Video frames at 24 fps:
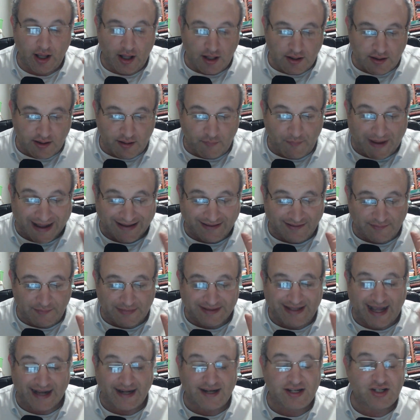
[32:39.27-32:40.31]
The
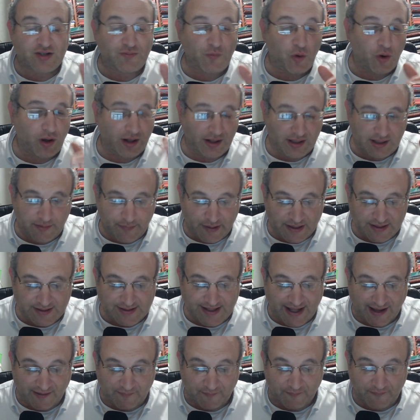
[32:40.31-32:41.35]
Madani Shmuel he brings
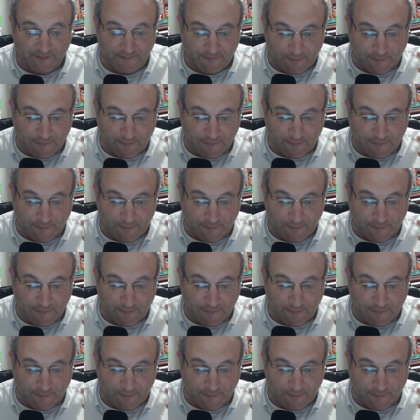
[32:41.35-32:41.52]
down.